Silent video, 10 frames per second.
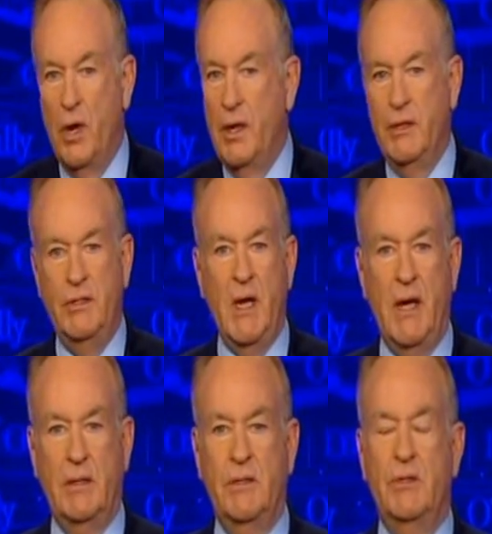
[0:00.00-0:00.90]
run
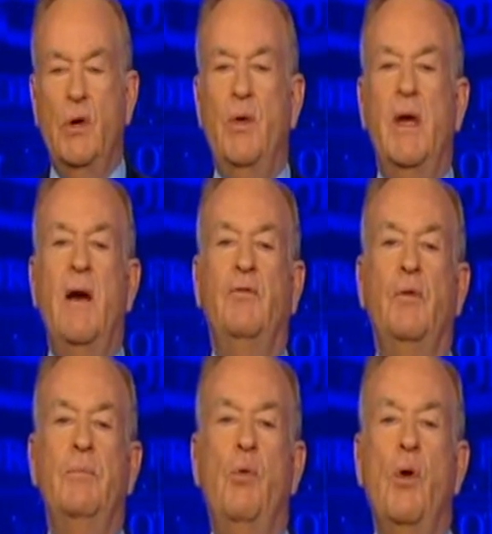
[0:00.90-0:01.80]
unchecked, and so we have
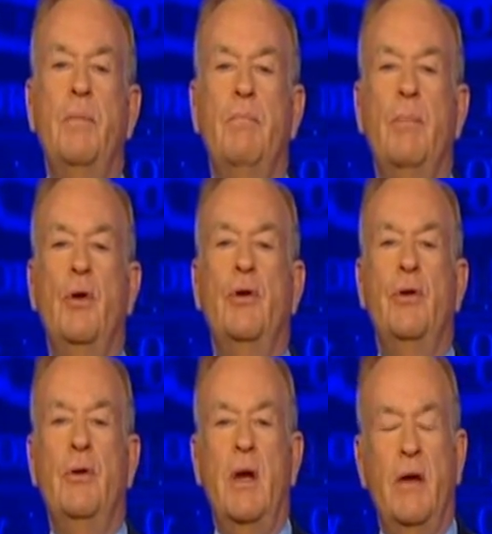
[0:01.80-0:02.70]
to report
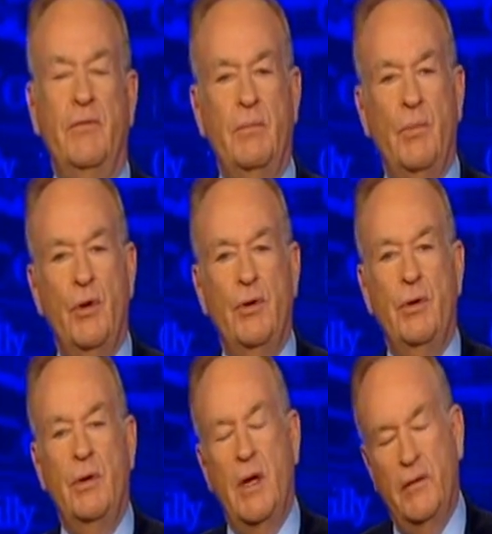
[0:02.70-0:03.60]
murder after
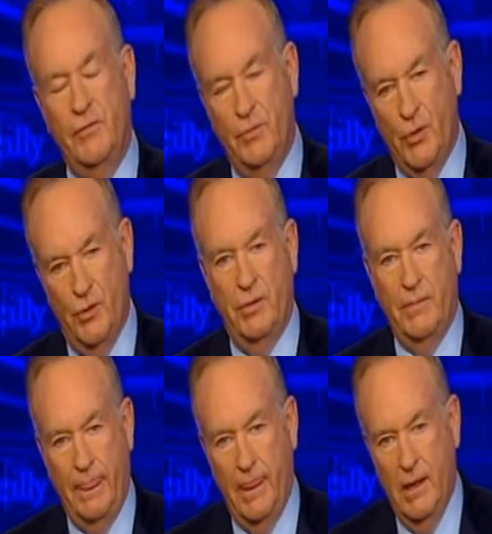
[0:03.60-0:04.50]
murder after
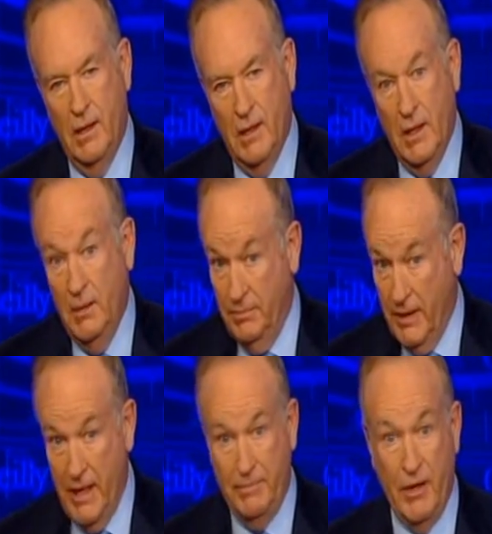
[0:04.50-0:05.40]
murder.
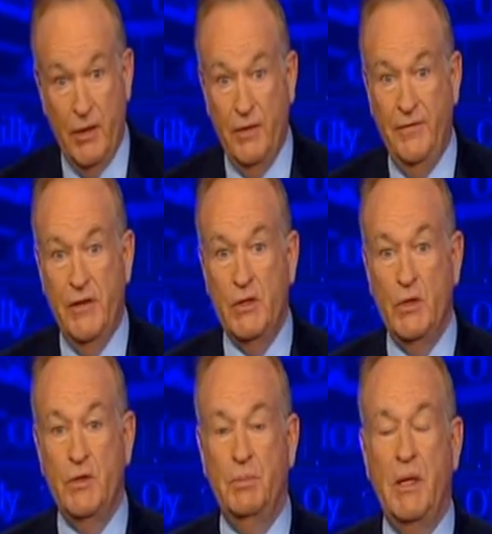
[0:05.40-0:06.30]
Planned Parenthood
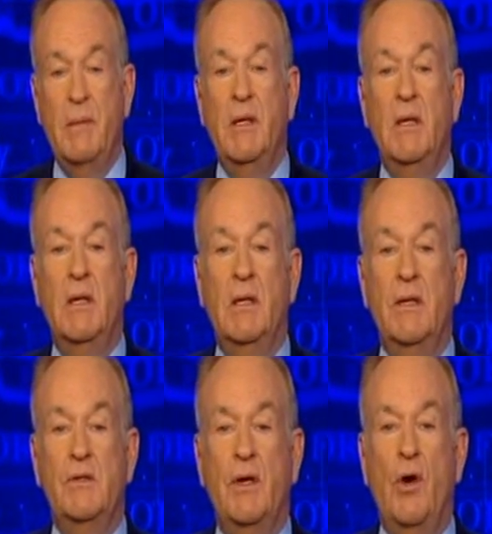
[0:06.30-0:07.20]
officials are blaming the
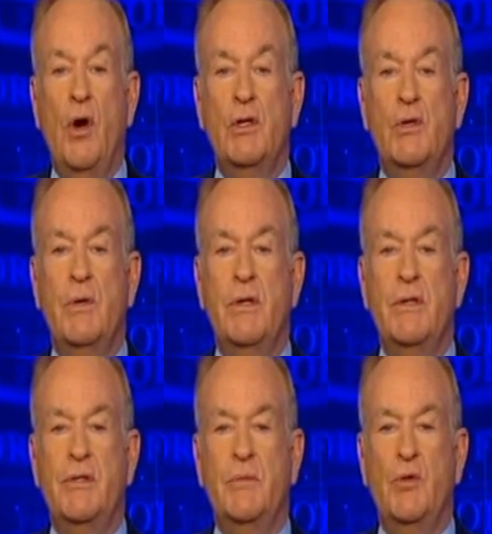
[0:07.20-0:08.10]
killings on harsh
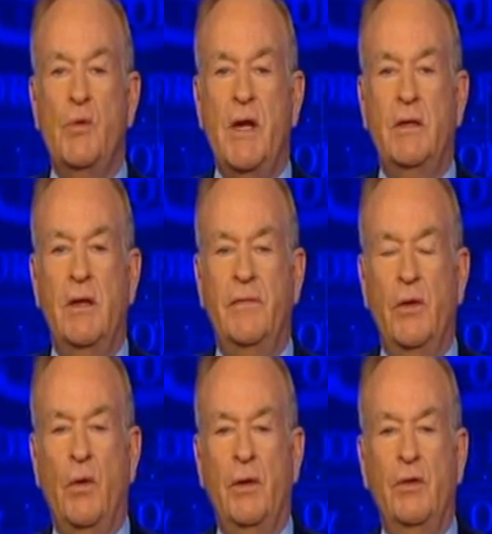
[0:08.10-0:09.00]
criticism directed at
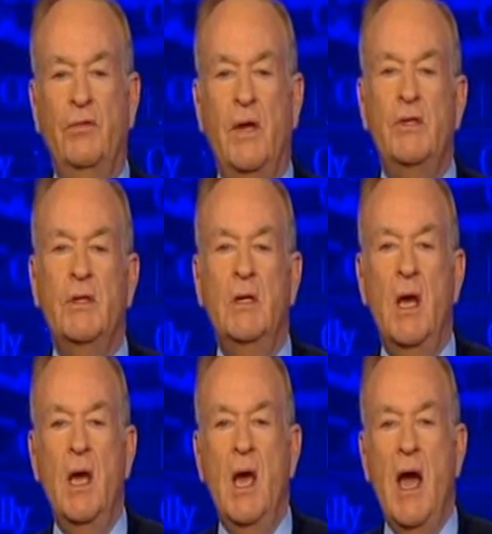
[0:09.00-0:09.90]
the organization
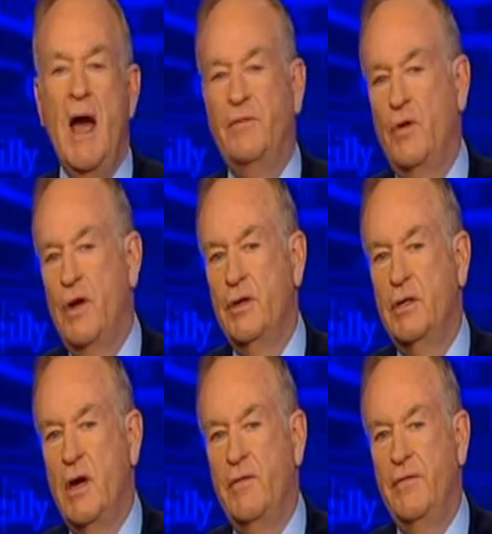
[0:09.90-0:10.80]
after
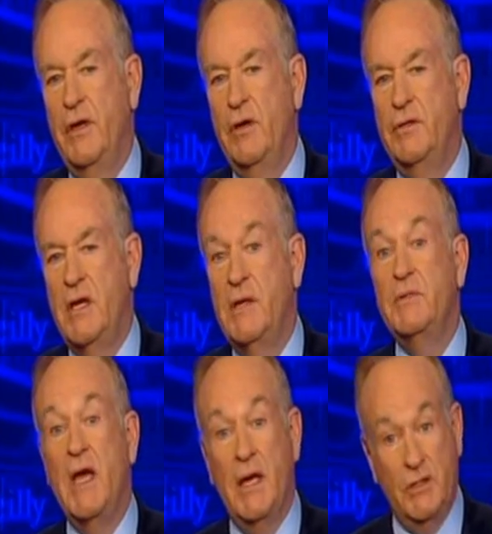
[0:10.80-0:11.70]
undercover
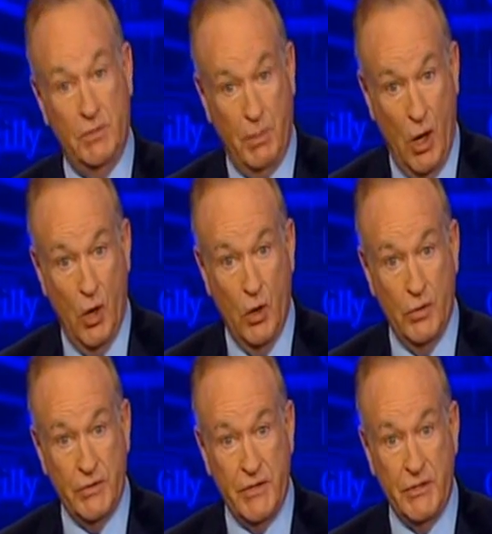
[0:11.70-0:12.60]
videotapes
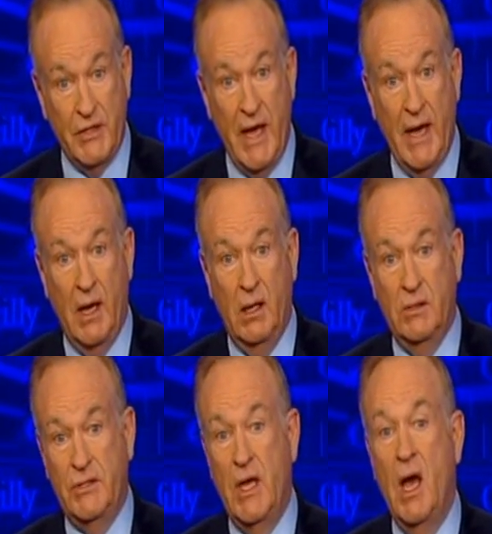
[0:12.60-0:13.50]
exposed the
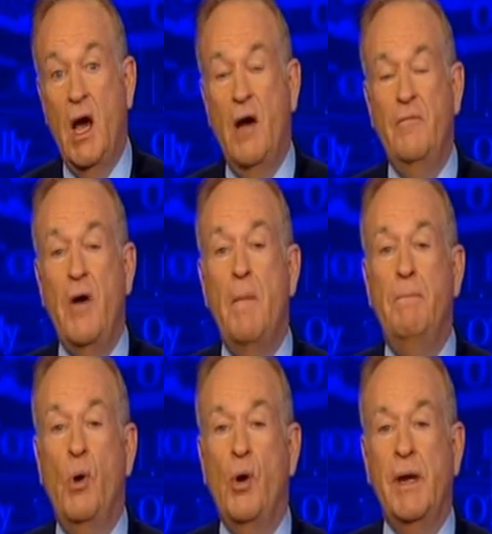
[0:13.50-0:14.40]
sales of
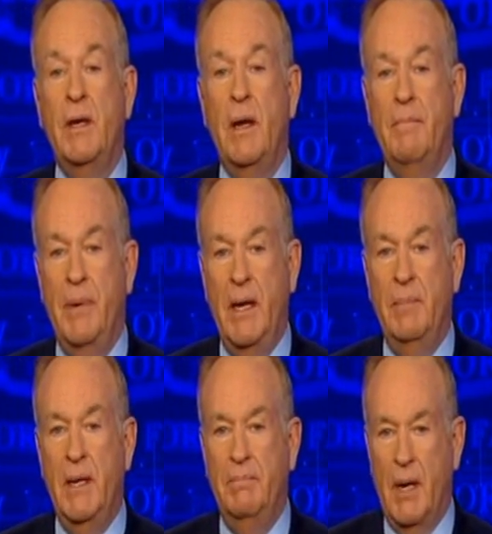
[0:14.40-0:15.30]
aborted
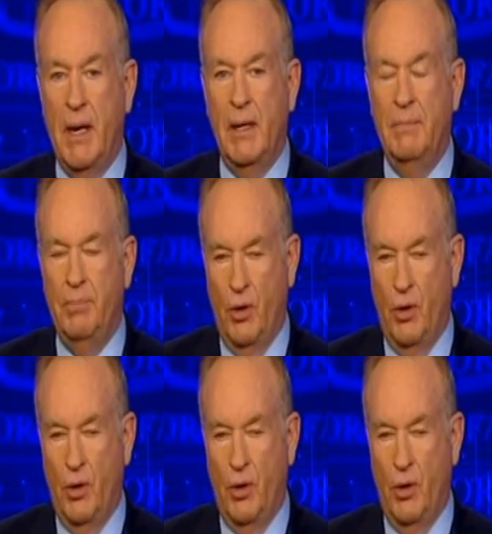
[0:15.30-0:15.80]
baby body